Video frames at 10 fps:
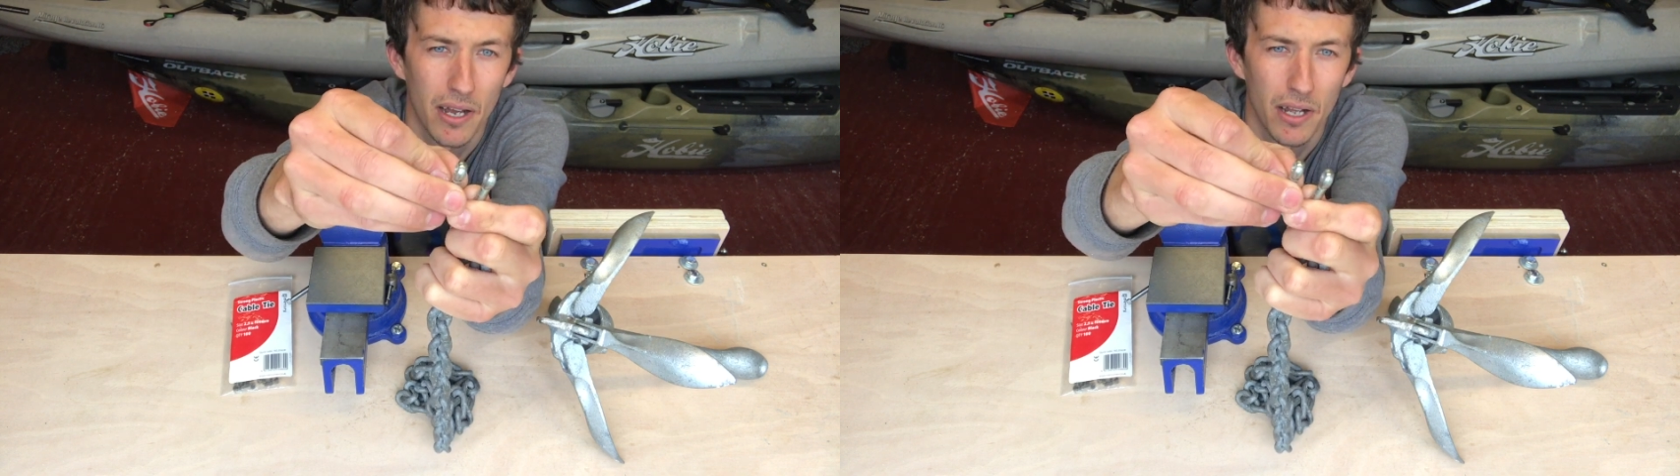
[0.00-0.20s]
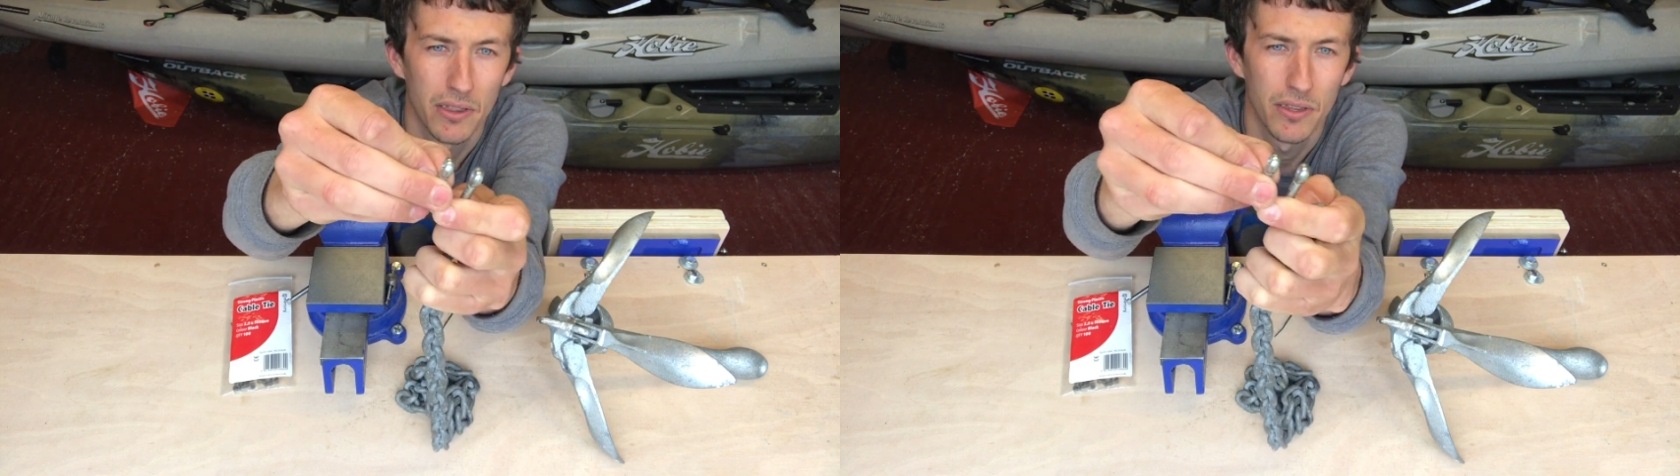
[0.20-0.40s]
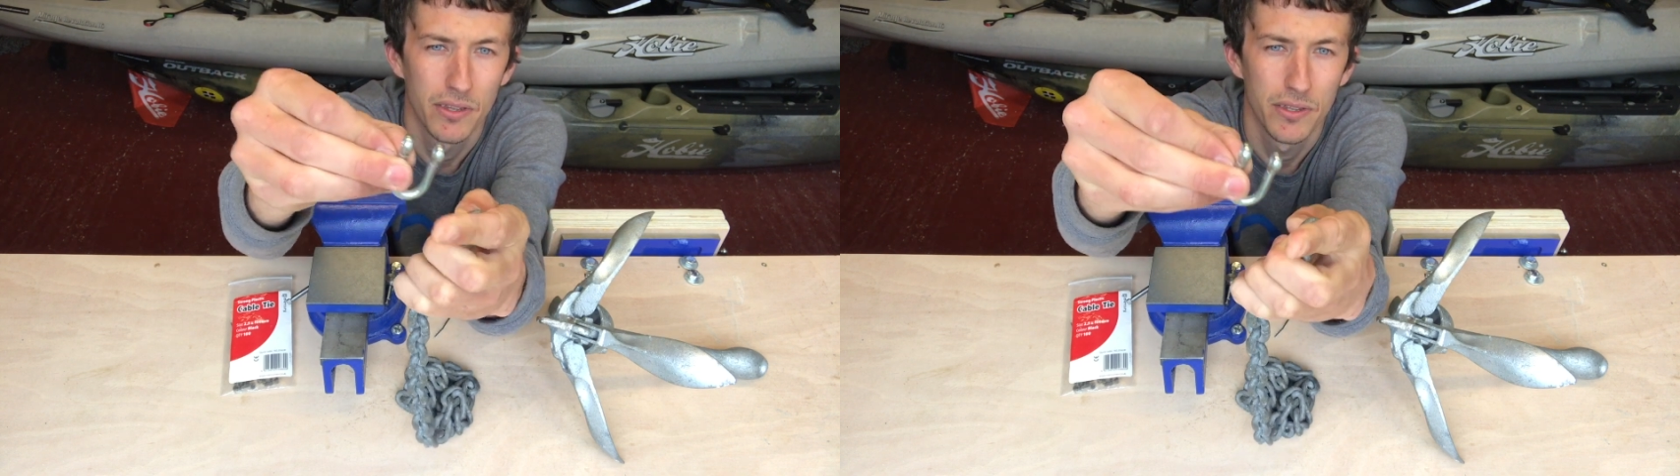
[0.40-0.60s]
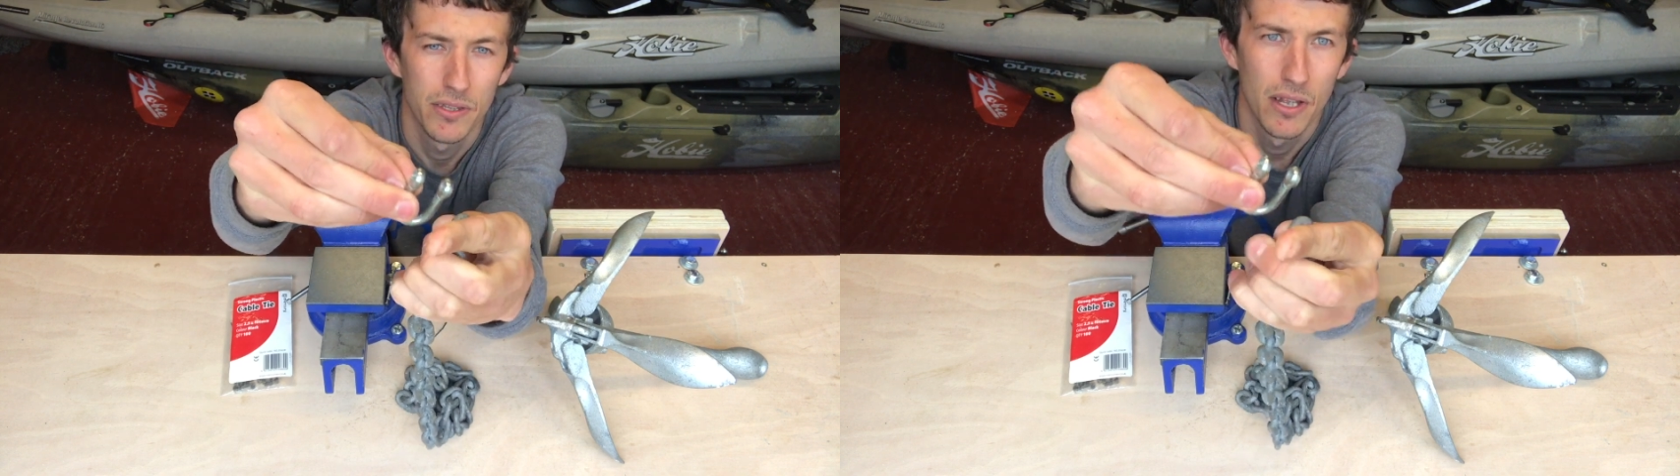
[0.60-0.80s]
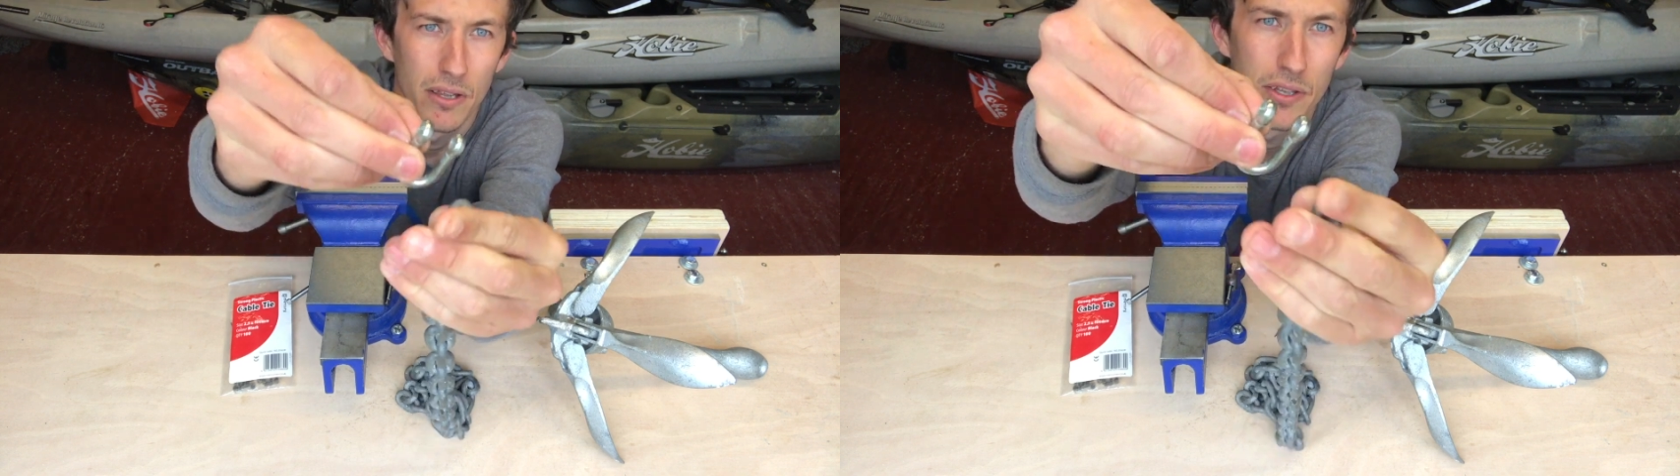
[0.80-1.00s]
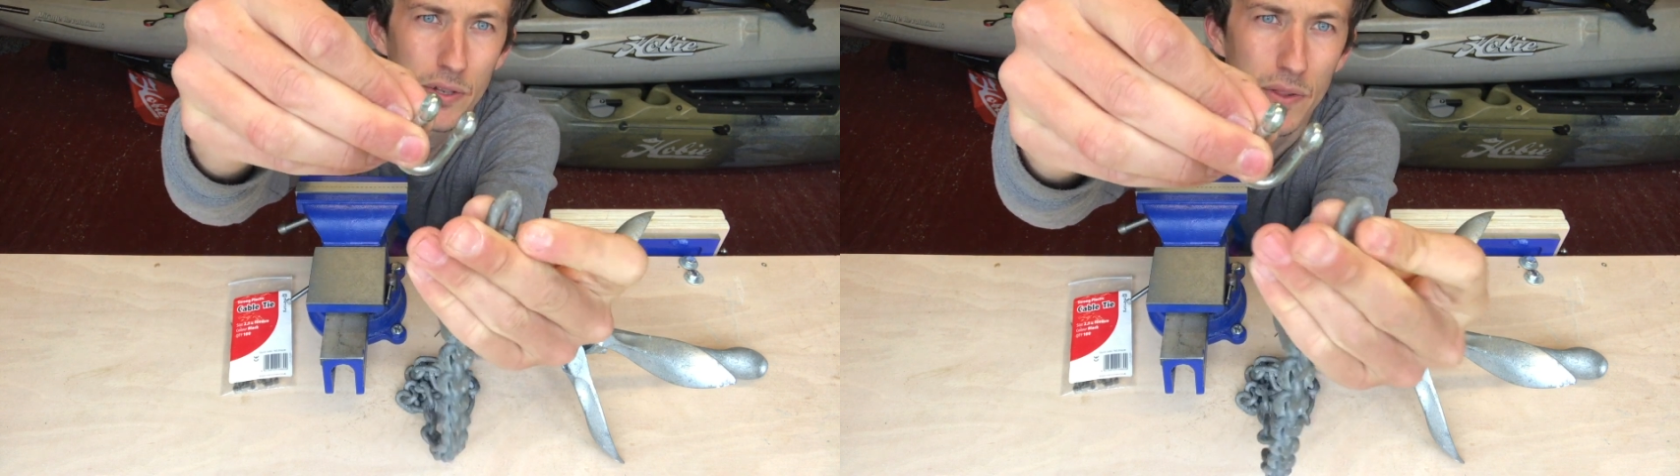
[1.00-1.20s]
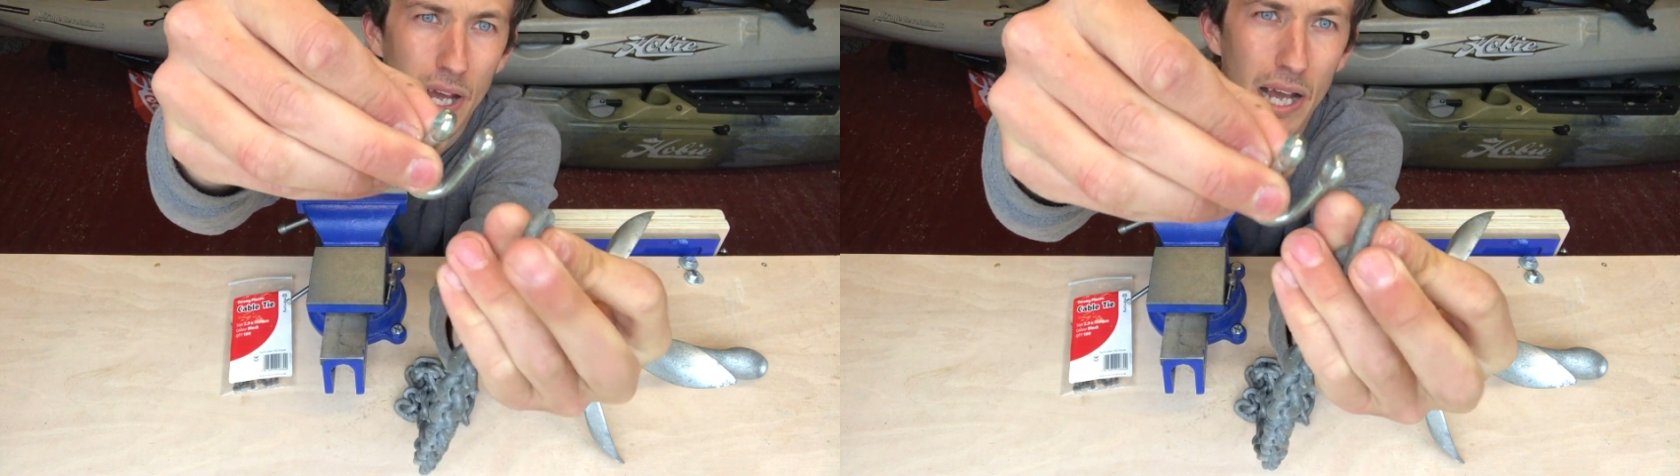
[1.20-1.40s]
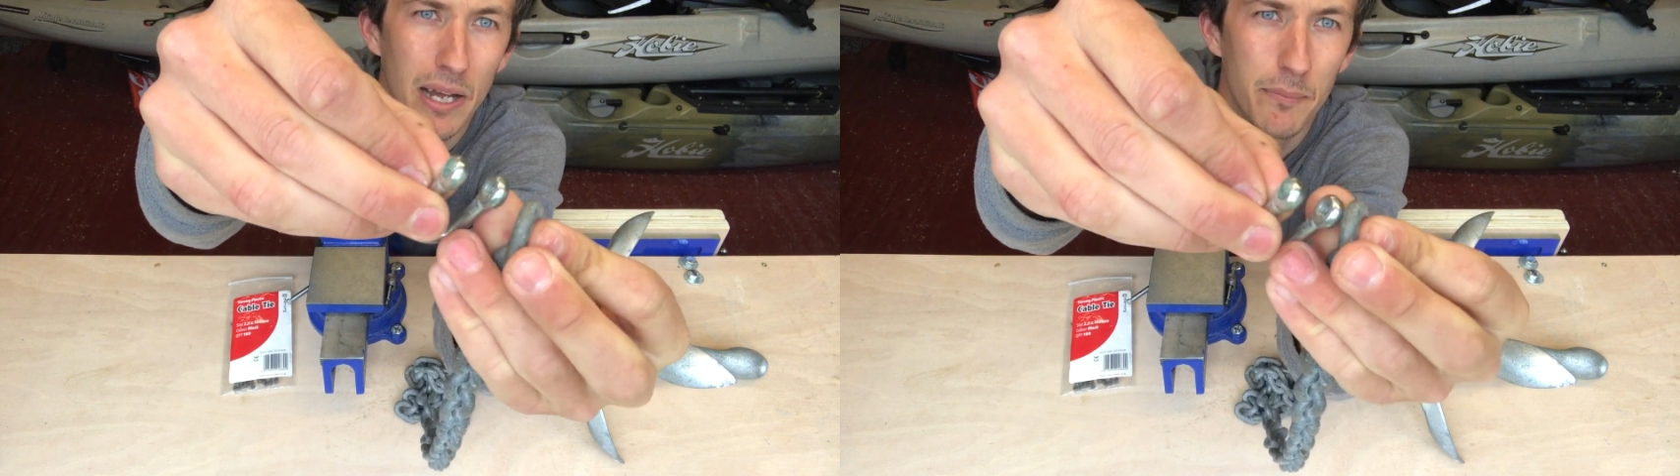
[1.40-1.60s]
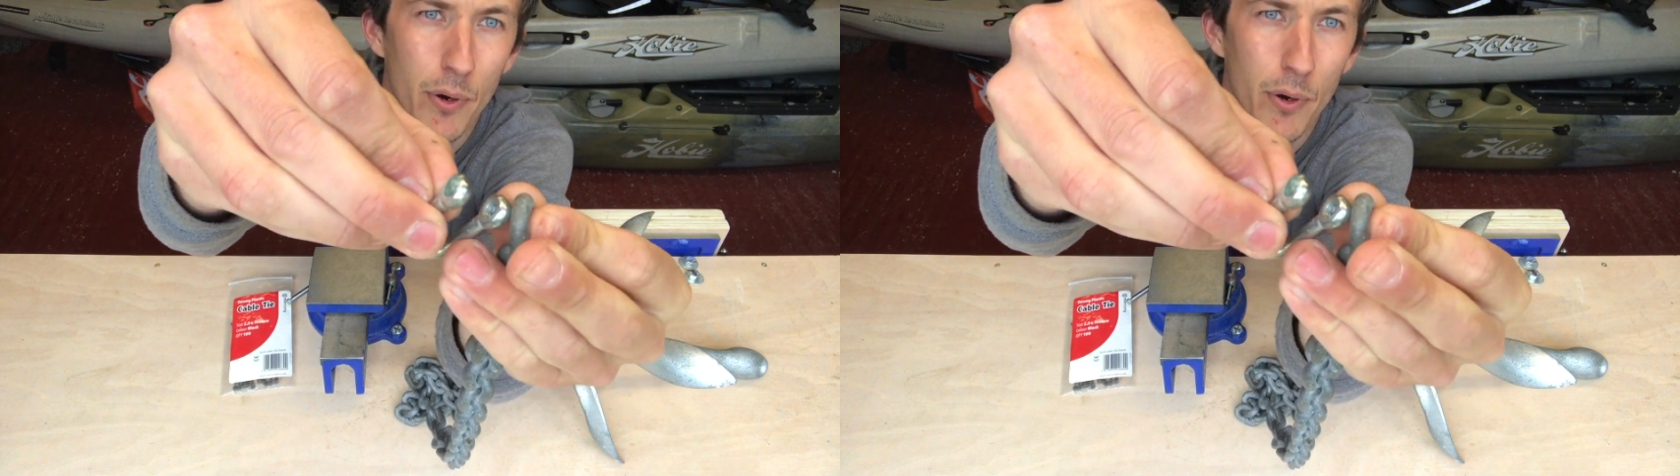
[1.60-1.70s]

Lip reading: undo that,